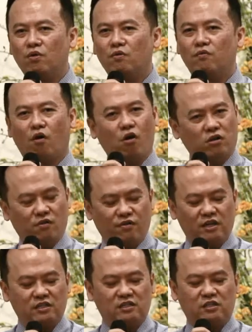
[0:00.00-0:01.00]
for all of
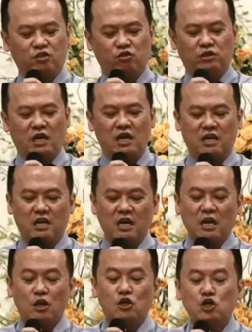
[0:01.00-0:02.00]
us today.
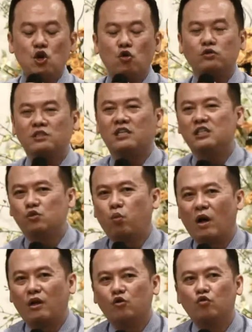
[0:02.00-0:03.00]
Notice
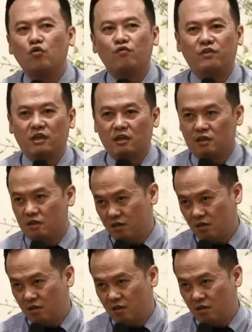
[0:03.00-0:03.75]
what Ruth did.